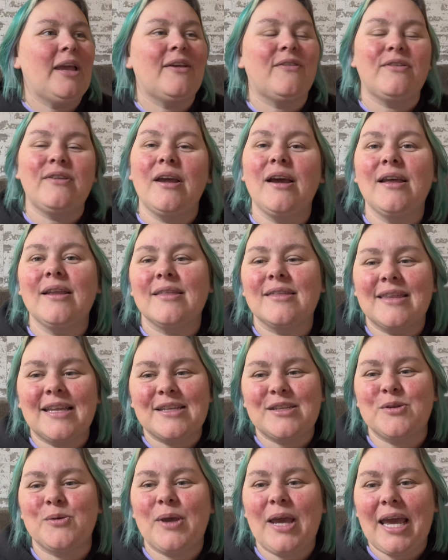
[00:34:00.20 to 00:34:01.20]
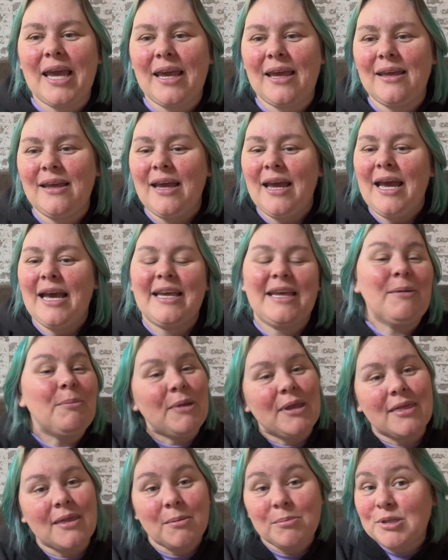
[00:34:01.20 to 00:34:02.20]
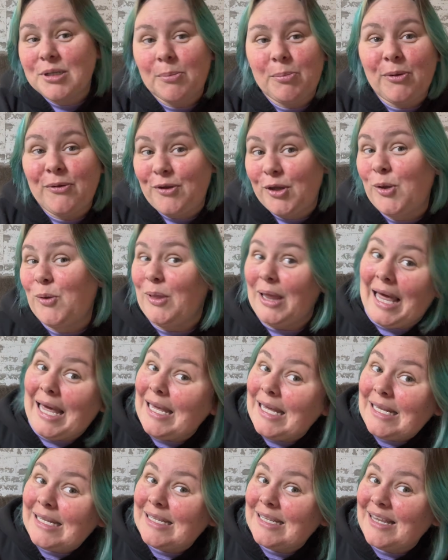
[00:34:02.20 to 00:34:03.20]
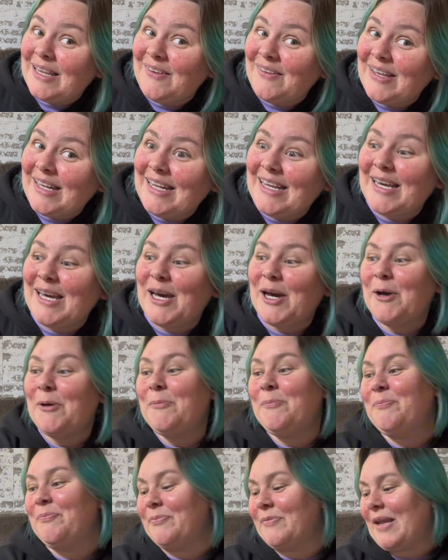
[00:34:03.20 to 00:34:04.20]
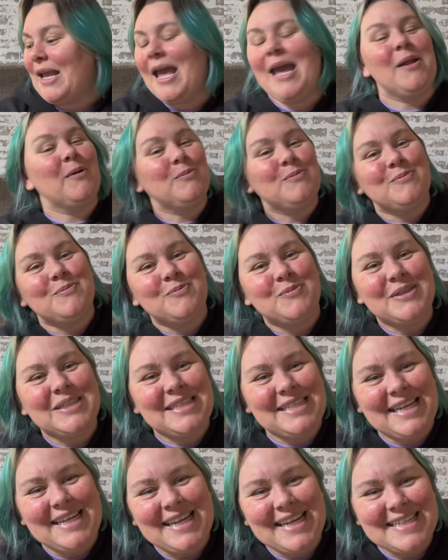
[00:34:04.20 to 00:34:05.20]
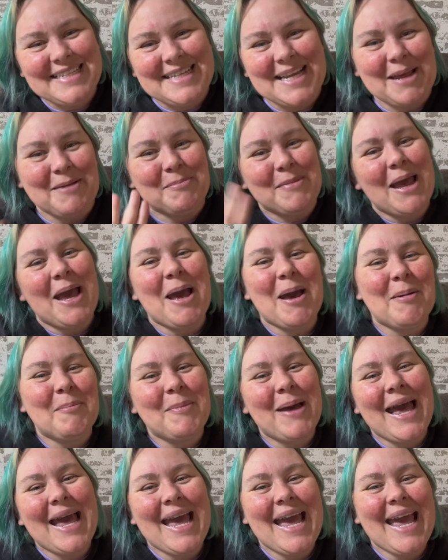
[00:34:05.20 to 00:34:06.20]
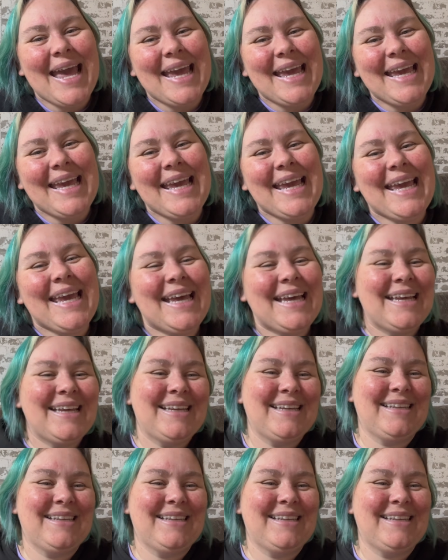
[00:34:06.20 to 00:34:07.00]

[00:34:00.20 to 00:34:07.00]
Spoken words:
if not, that's okay. Give me a thumbs up if you liked the video, and we'll see you next time. Bye.